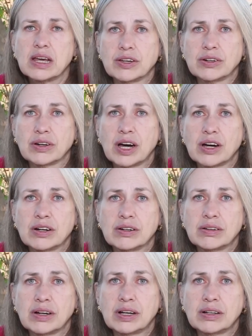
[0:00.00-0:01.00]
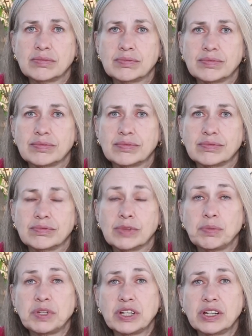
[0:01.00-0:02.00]
There are
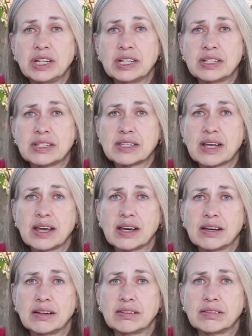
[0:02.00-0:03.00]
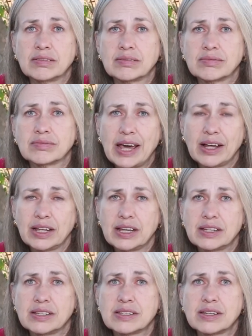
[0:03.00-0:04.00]
reptilians and
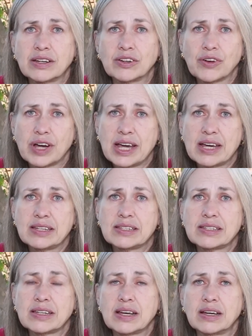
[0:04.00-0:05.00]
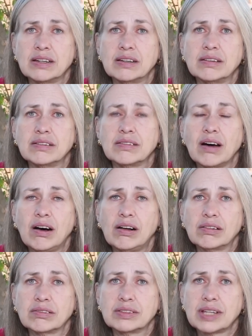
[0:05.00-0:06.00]
aliens and grays and
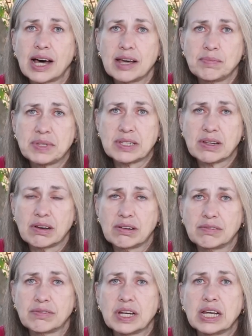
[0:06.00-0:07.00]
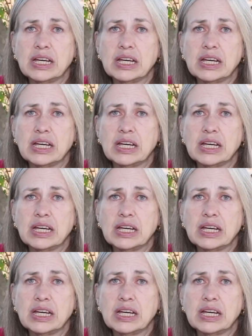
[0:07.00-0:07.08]
all types of